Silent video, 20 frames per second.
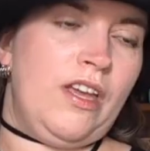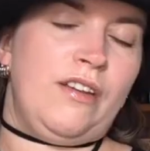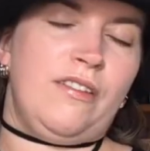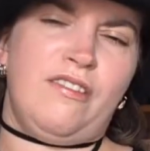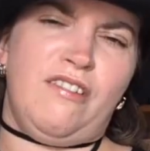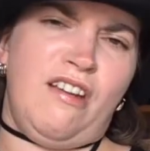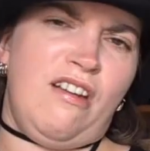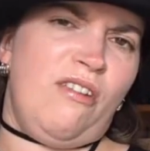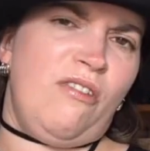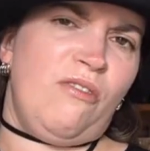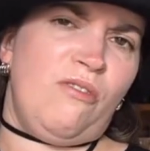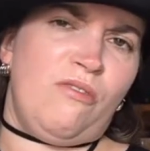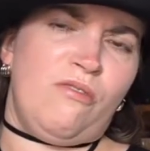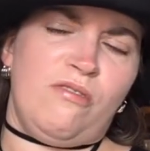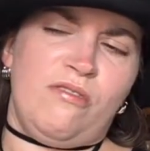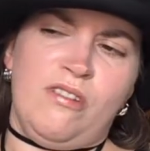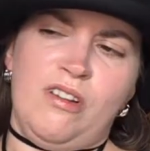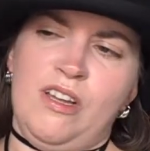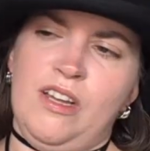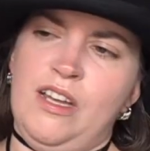
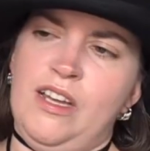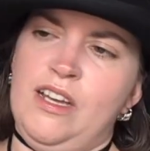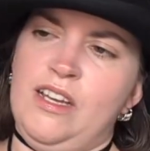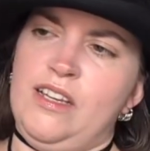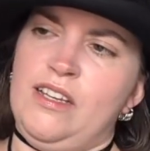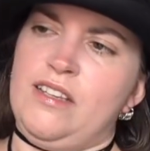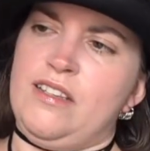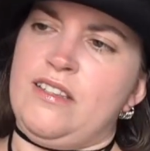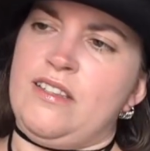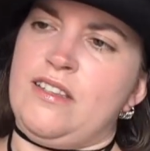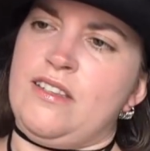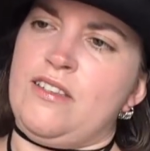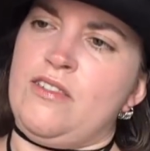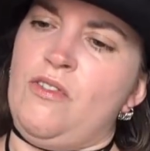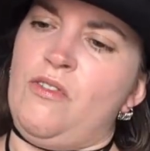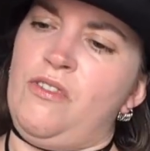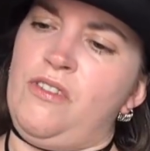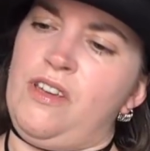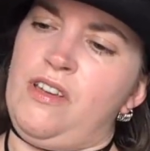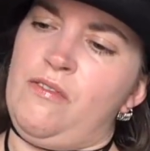No, because there's
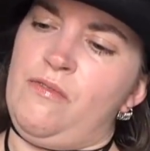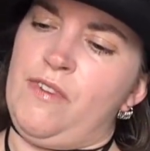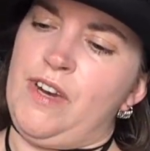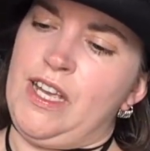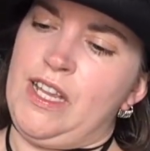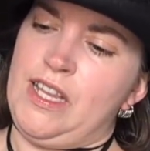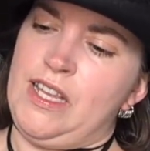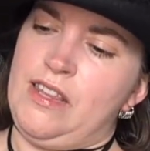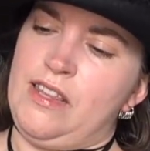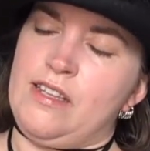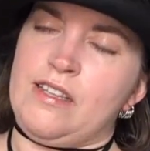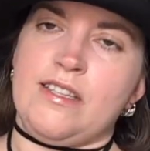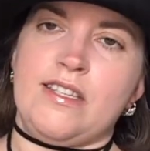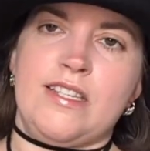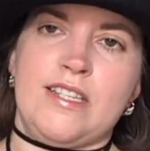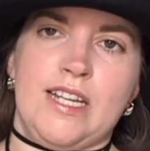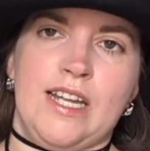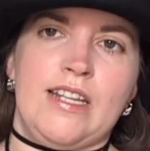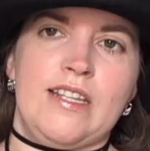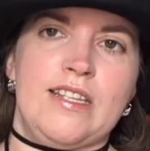nothing really that
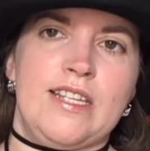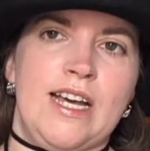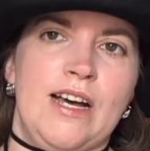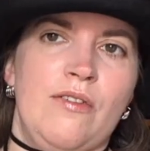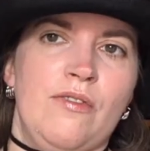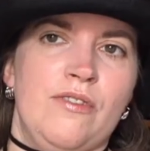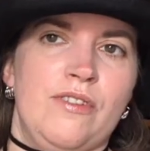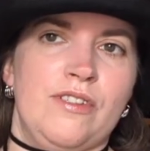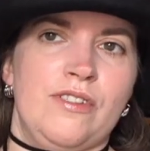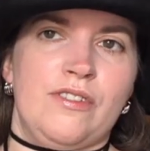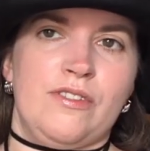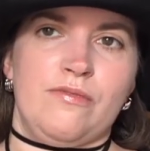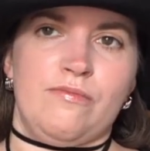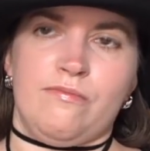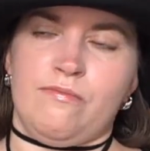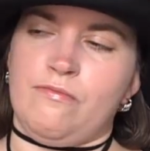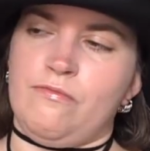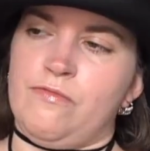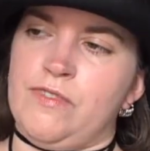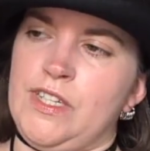stands out that's
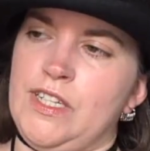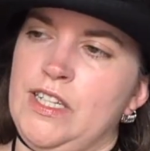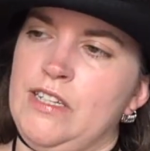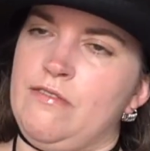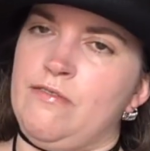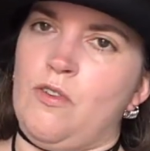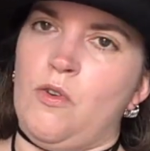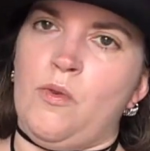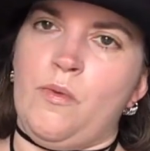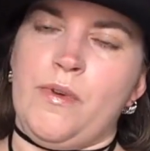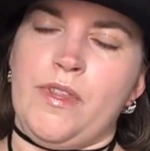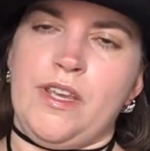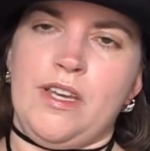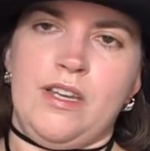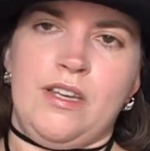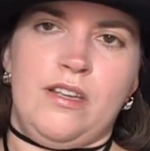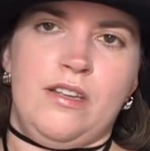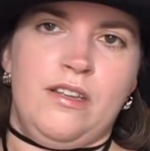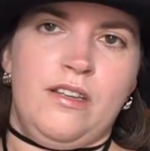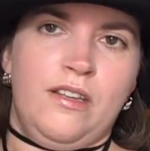really wrong with
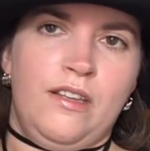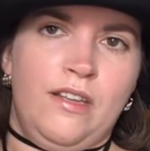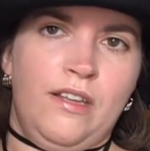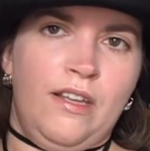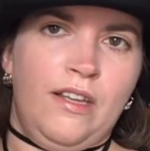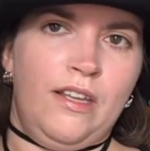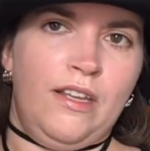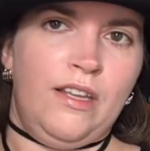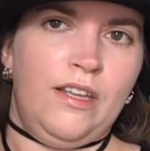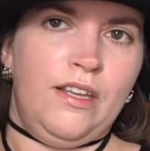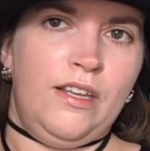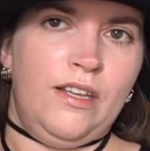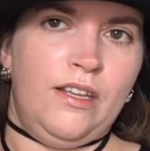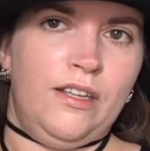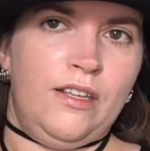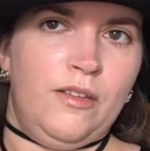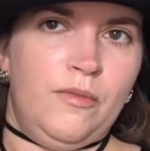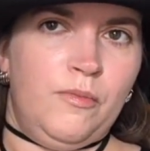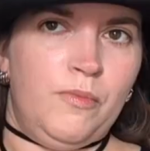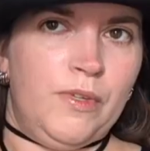it.
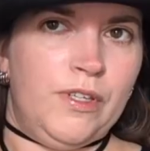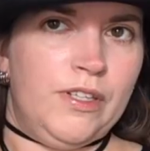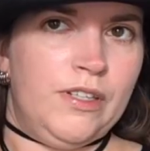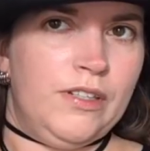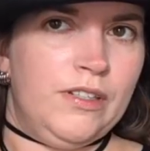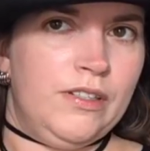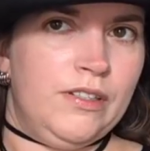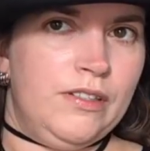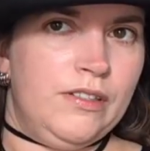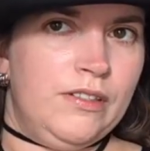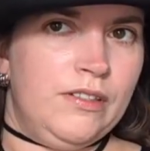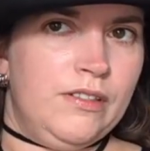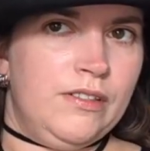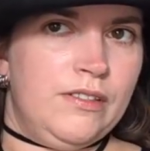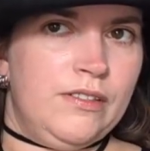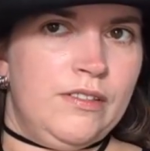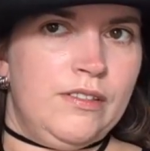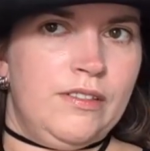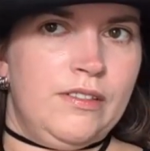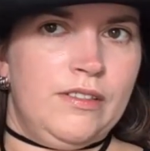But
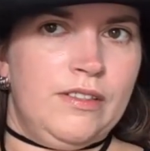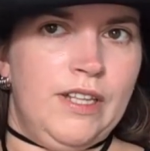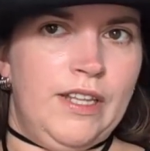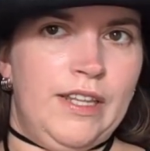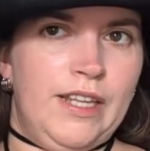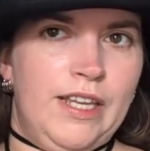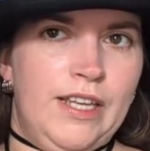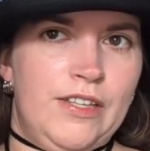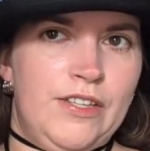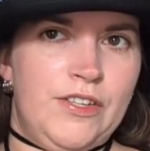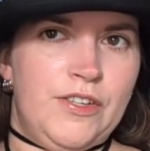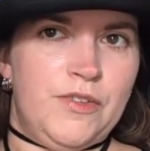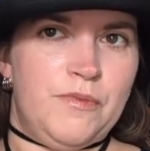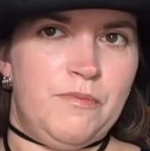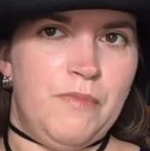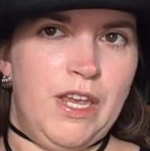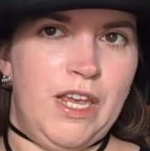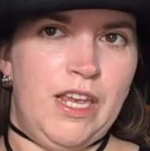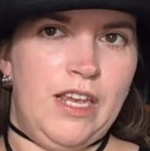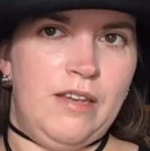I think it's just
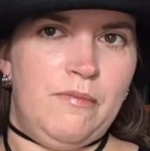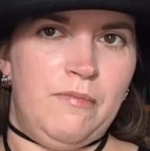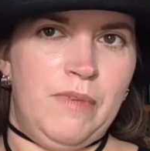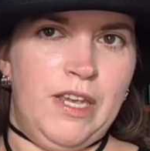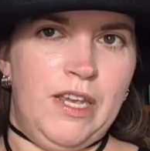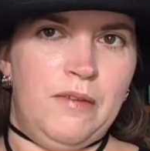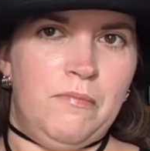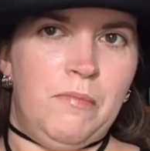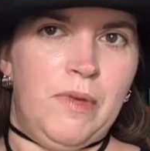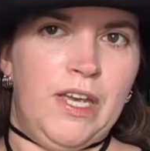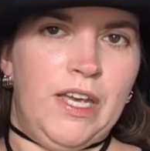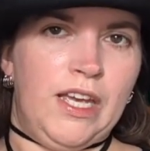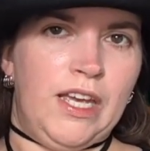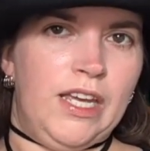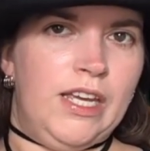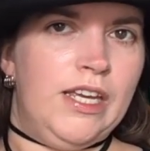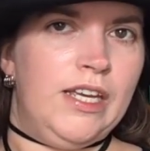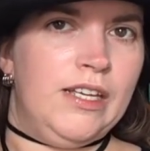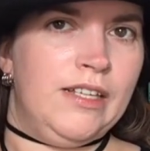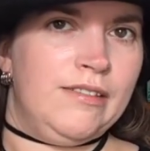me being
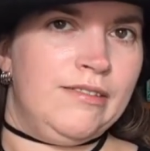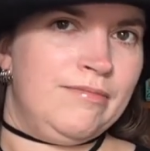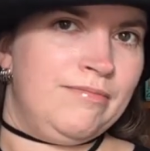picky.